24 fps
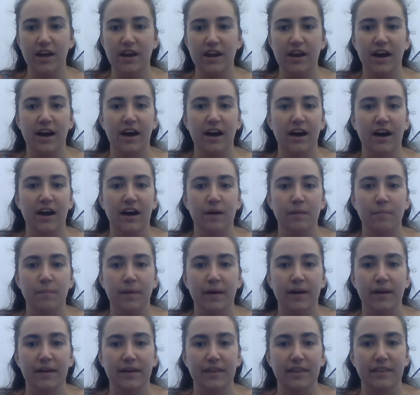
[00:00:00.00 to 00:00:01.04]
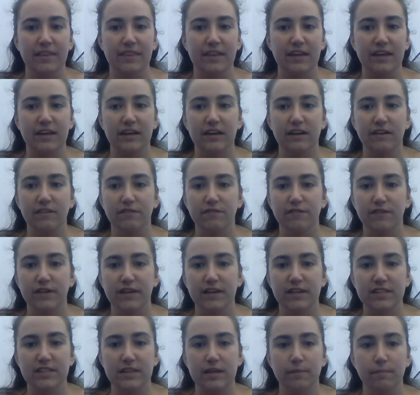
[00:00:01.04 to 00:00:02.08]
I can think of, for
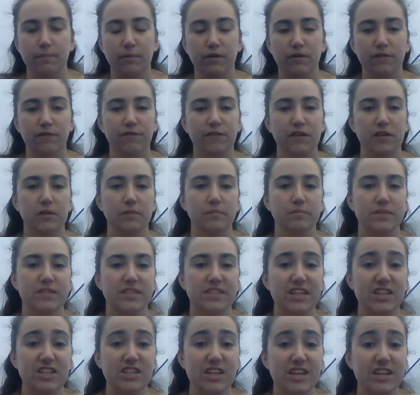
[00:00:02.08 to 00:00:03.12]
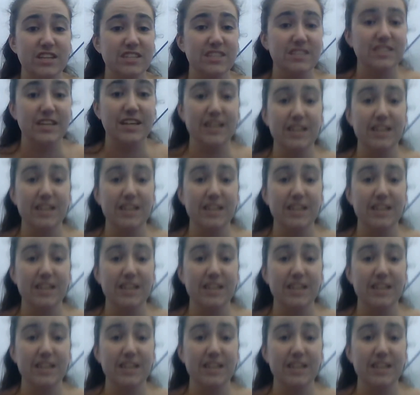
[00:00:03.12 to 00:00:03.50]
example, films such as